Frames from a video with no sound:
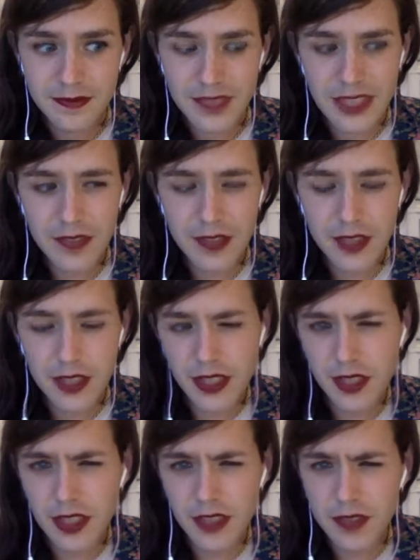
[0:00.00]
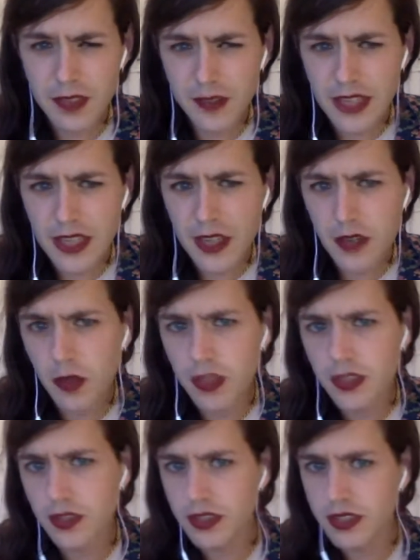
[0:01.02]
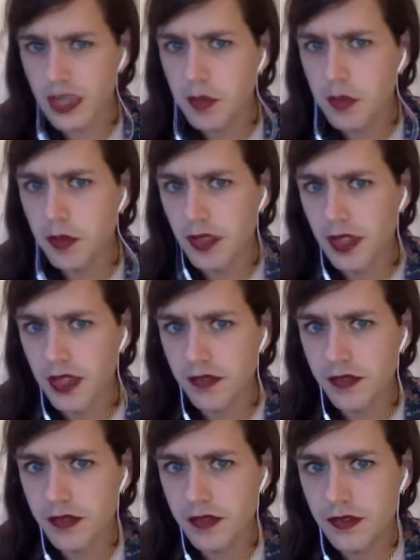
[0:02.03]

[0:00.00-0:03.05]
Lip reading: even if they know what you're capable of,